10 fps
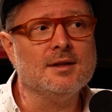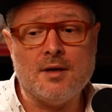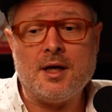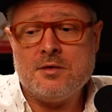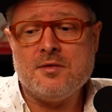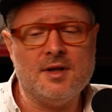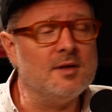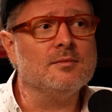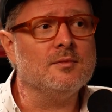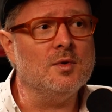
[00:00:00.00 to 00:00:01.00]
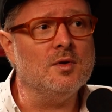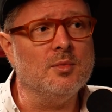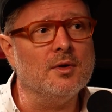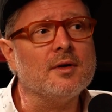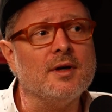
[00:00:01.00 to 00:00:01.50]
I do think we're all
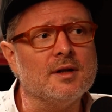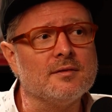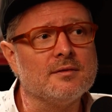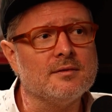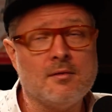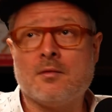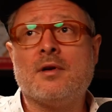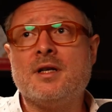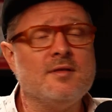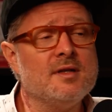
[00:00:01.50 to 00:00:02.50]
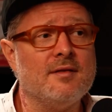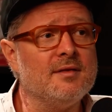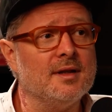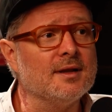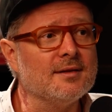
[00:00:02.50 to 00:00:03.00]
born creative. Creativity is
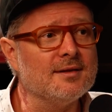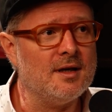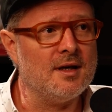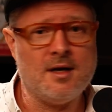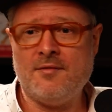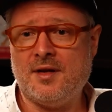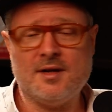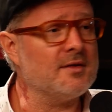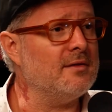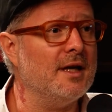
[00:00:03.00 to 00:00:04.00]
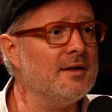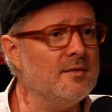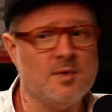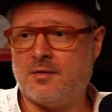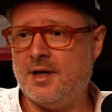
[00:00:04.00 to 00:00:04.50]
everything. Everything is creation.
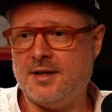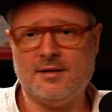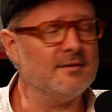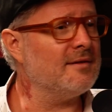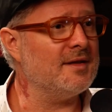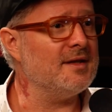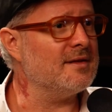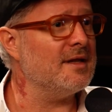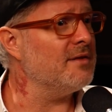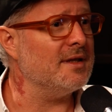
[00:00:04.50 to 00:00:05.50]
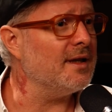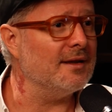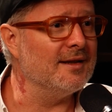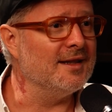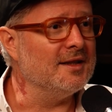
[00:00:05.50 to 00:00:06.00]
We're creating things every day.
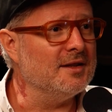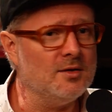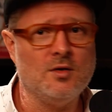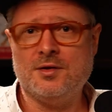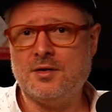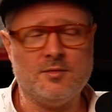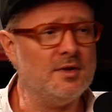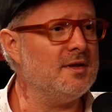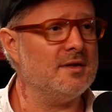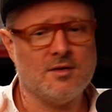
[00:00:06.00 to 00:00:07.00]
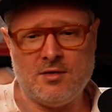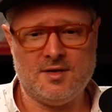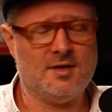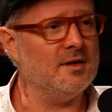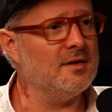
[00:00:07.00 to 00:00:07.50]
The whole universe is a
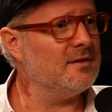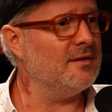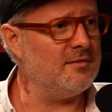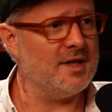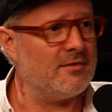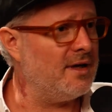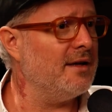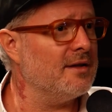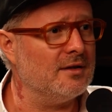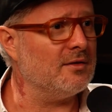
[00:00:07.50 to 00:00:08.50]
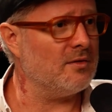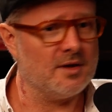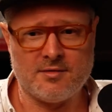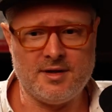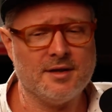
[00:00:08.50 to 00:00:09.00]
constant recreation or
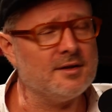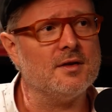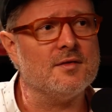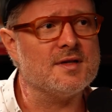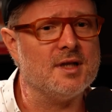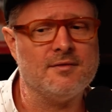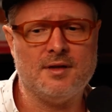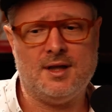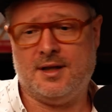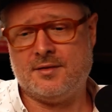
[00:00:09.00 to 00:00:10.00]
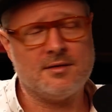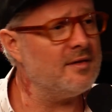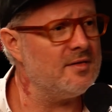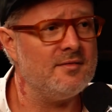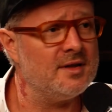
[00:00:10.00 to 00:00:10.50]
creation of stuff, right? Like, so
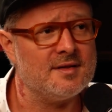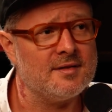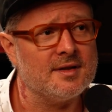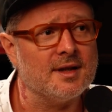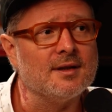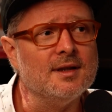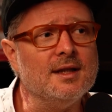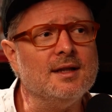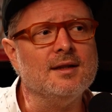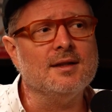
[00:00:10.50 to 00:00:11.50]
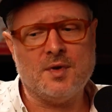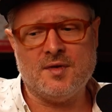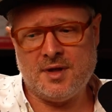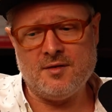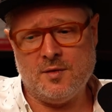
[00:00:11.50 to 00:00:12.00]
creativity is everything.
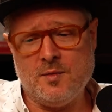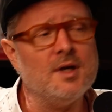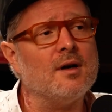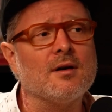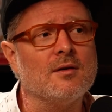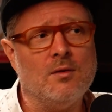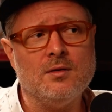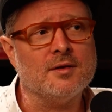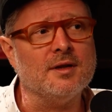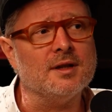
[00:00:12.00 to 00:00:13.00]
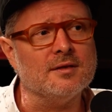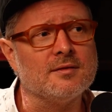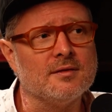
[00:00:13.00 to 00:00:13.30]
And therefore, we are all creative.